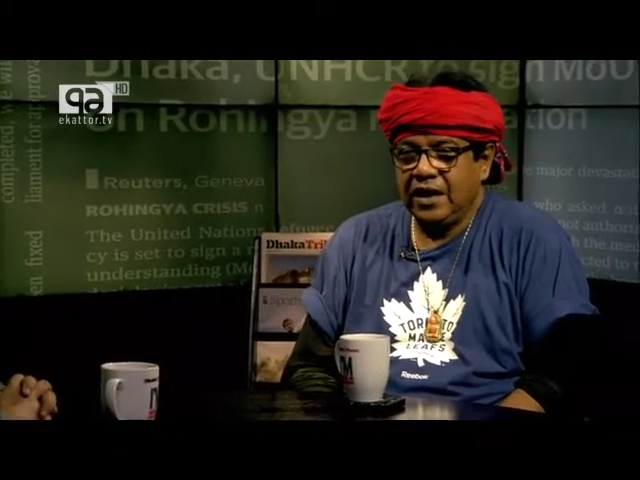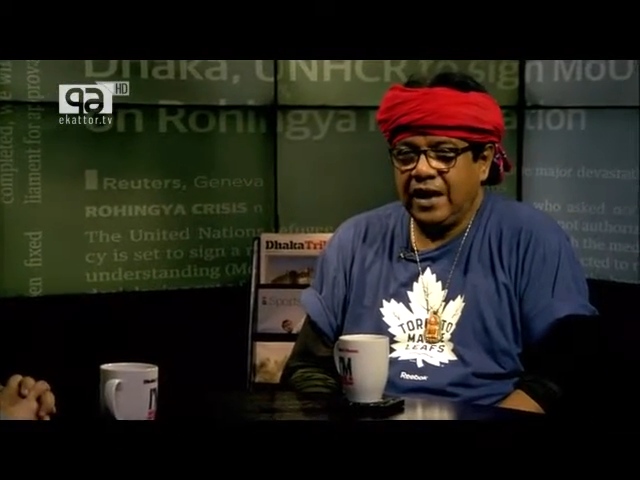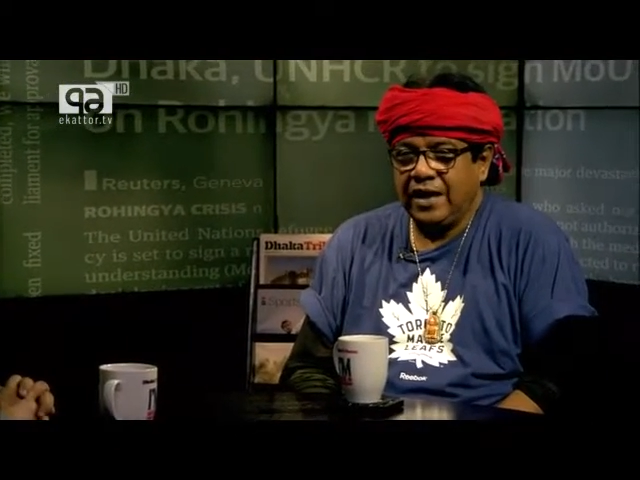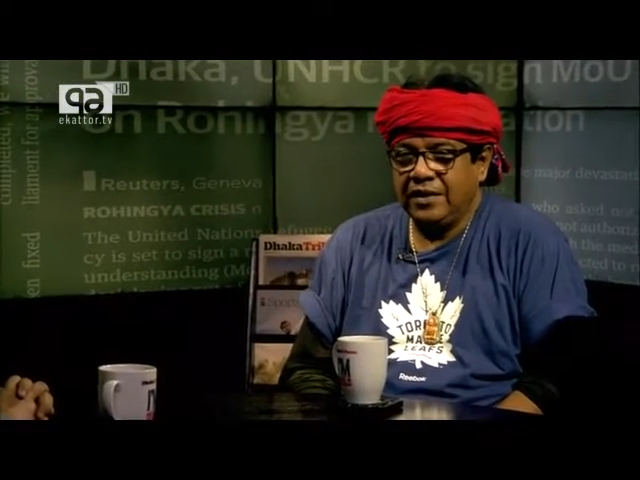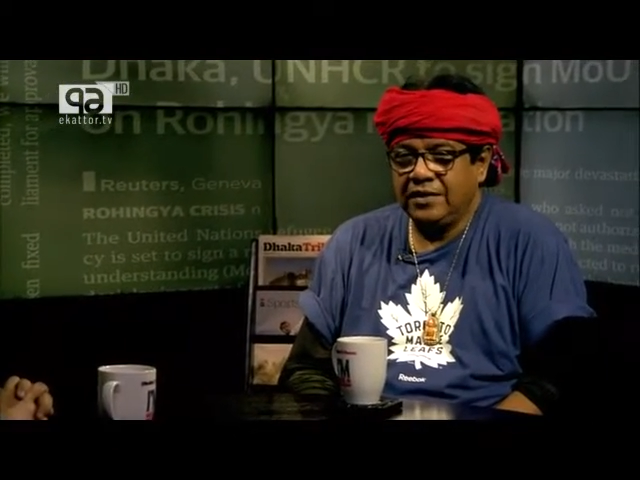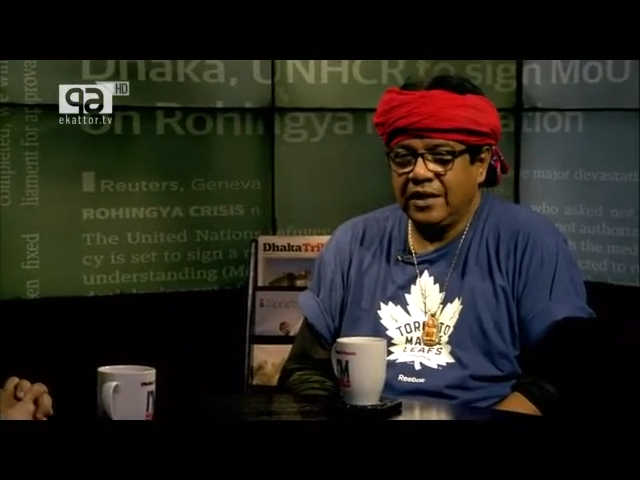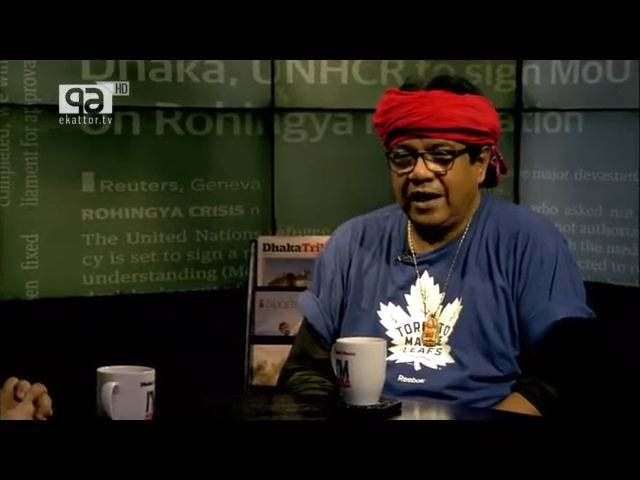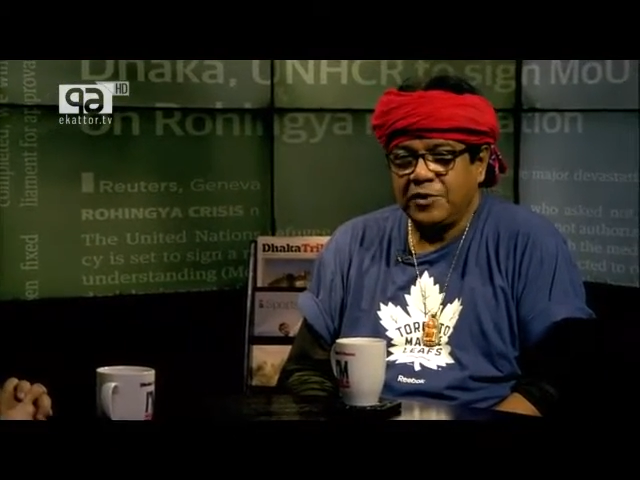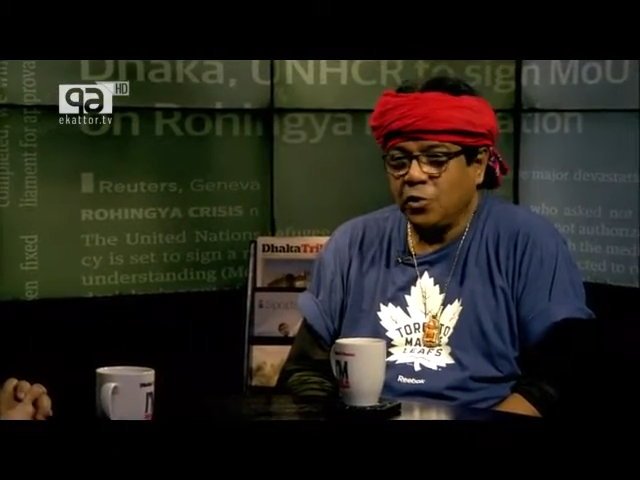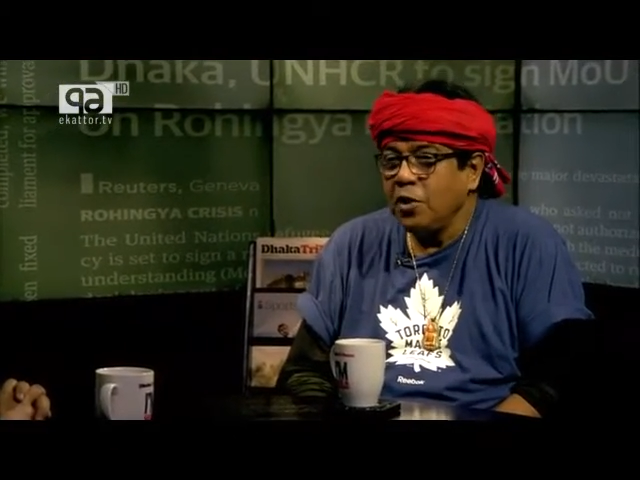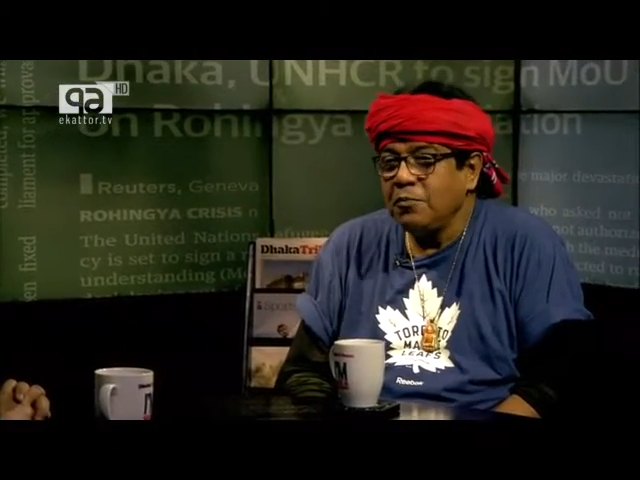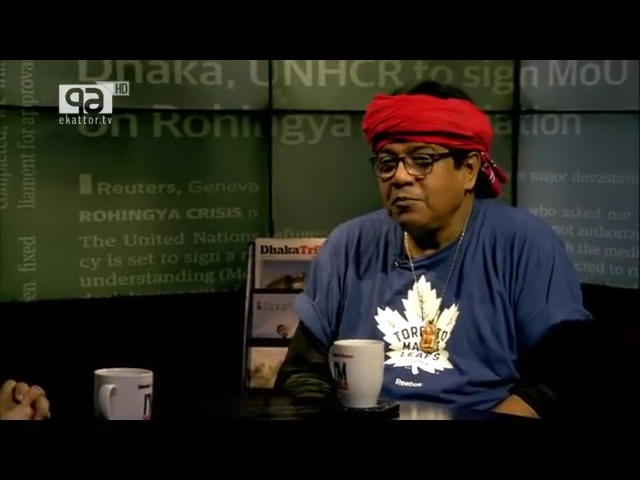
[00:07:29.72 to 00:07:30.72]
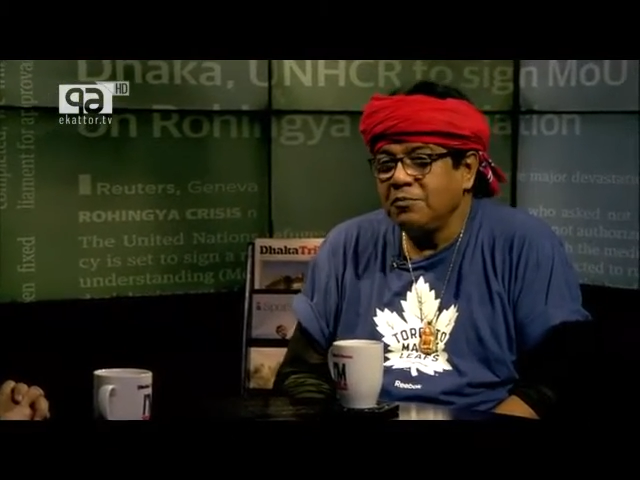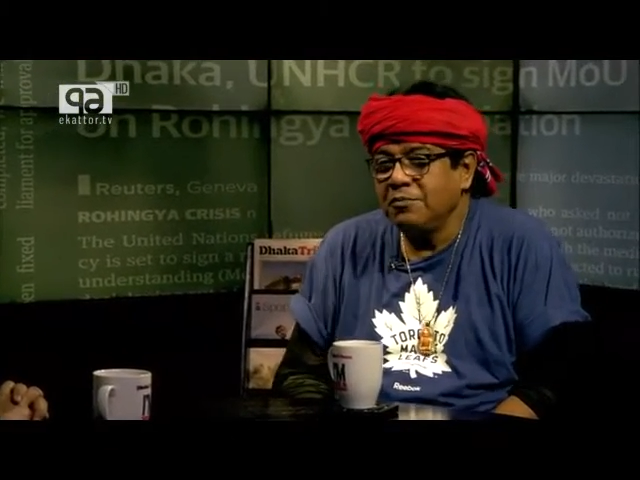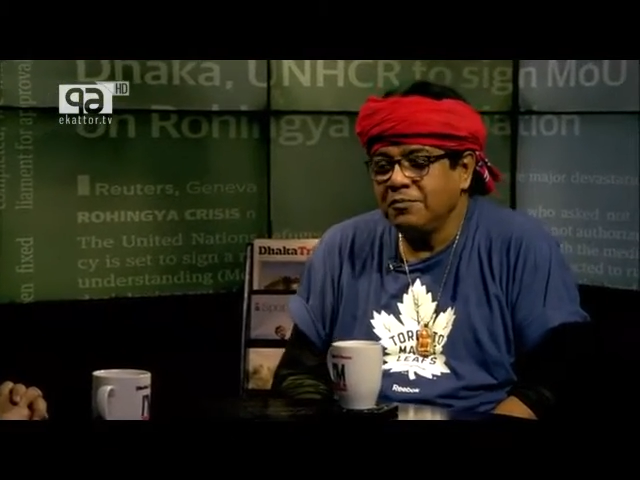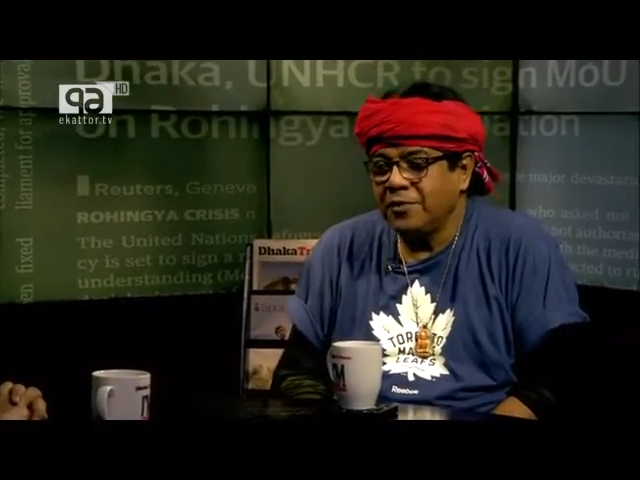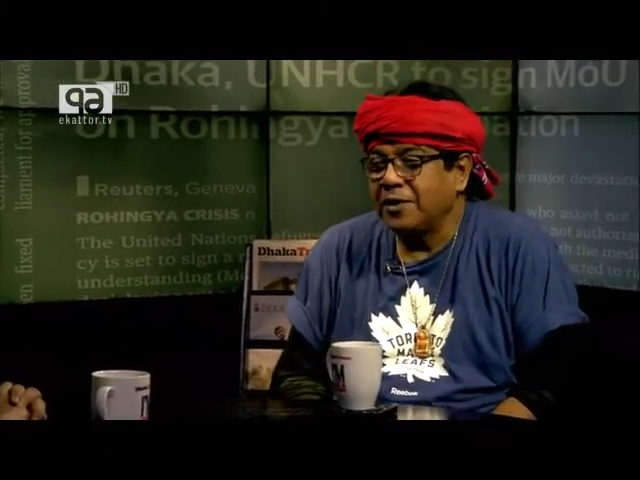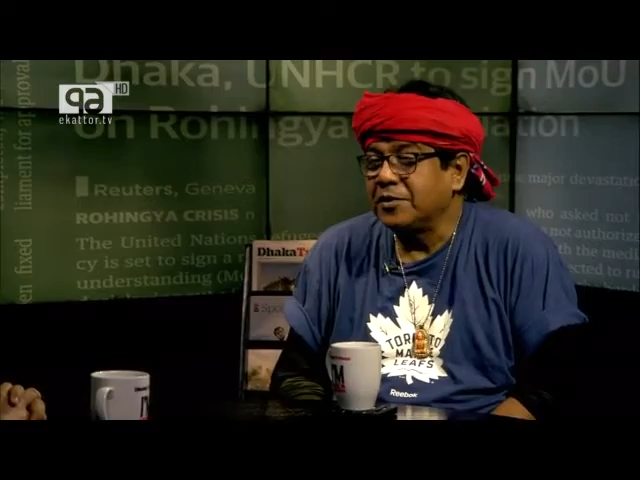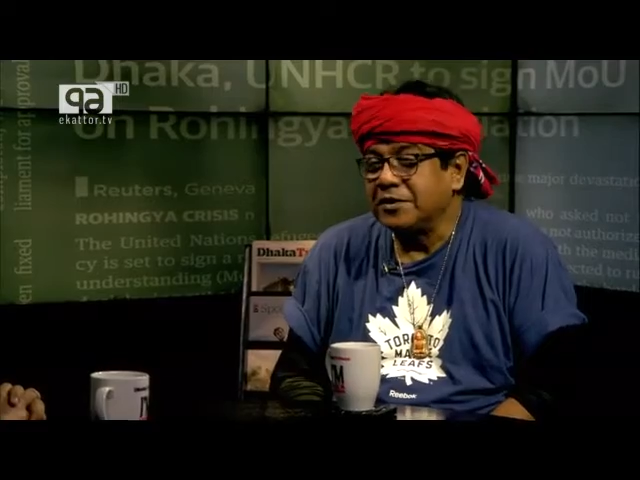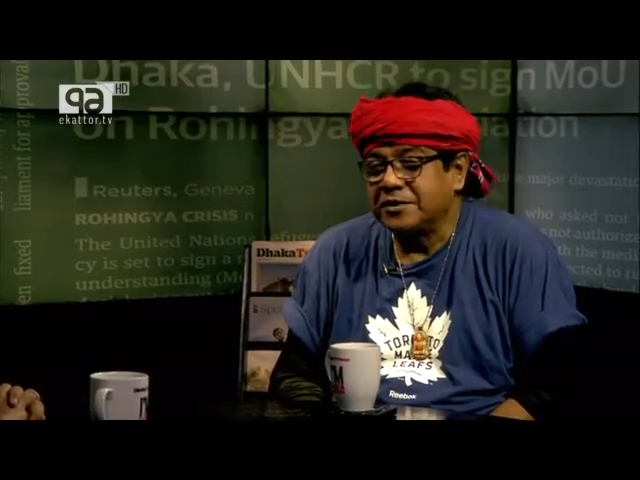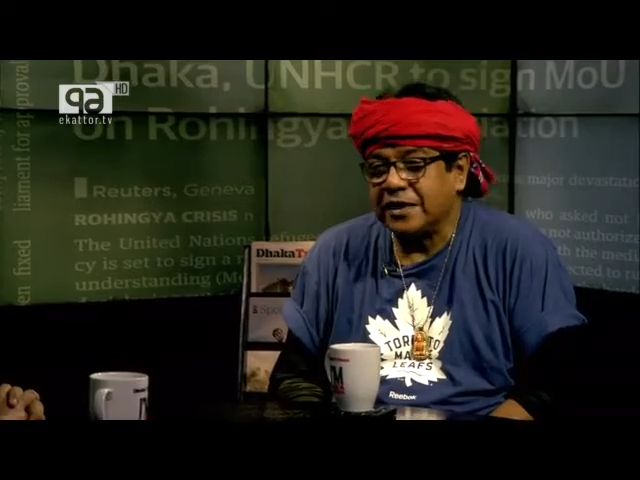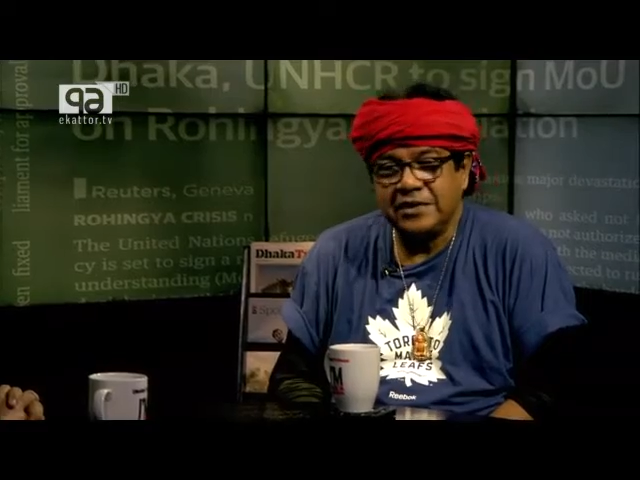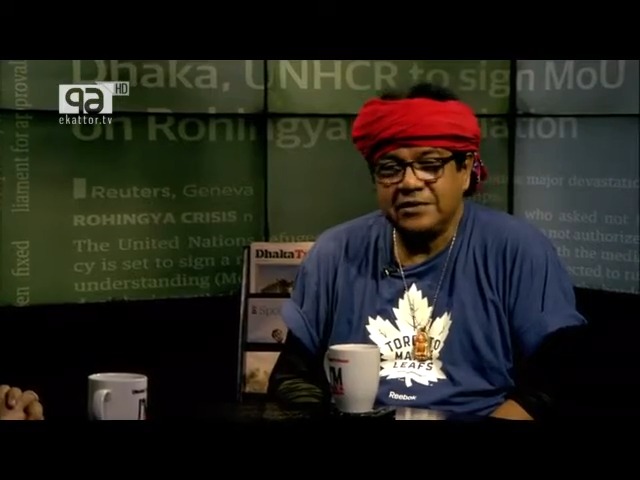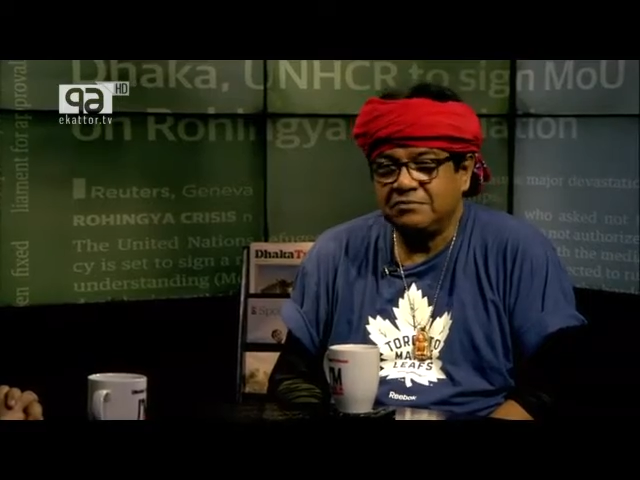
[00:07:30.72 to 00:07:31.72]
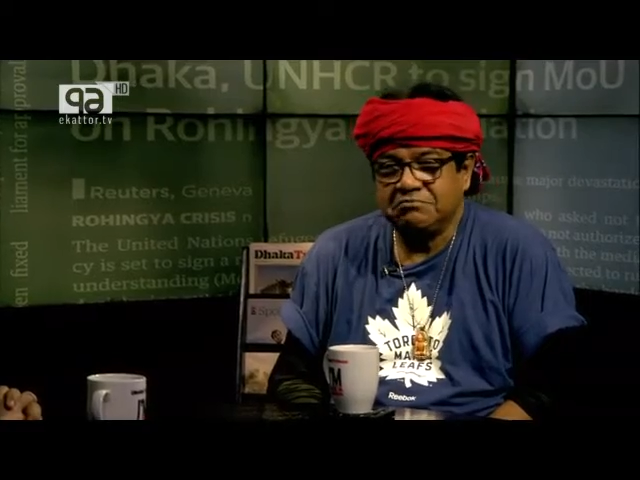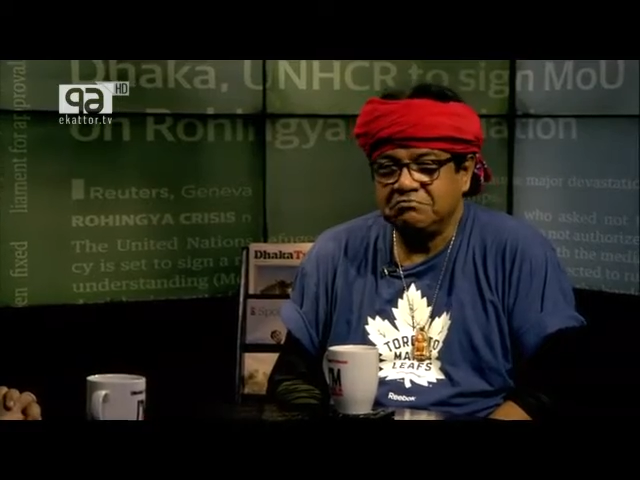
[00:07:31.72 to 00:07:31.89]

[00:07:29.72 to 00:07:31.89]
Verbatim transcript: And I told him what I said,